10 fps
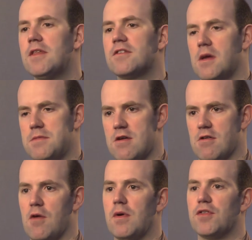this time a year
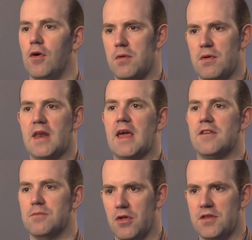ago we thought we were going to
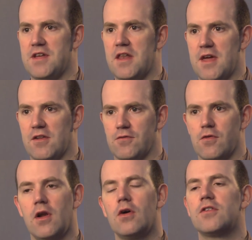get to more than 10,000.
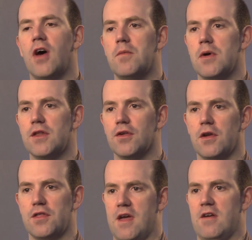For a long time we'd
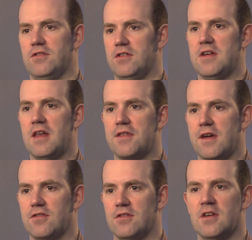thought 1,000 to
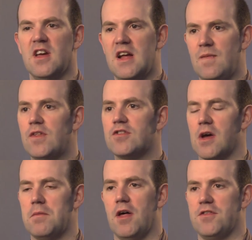10,000. This
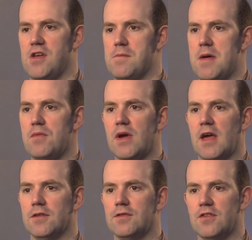time last year maybe we
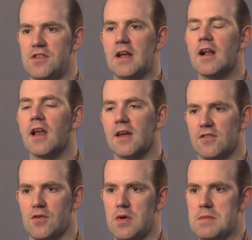had the first
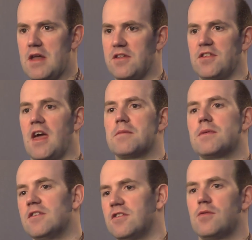inklings that we might
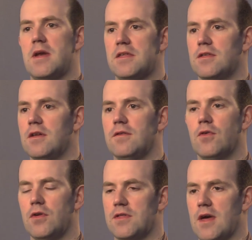escape into 20, 30,
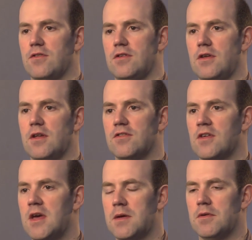40,000 units,
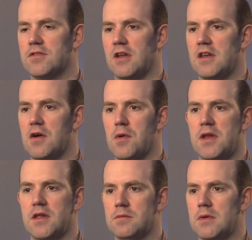but it's certainly nowhere
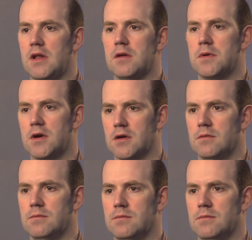near the million mark.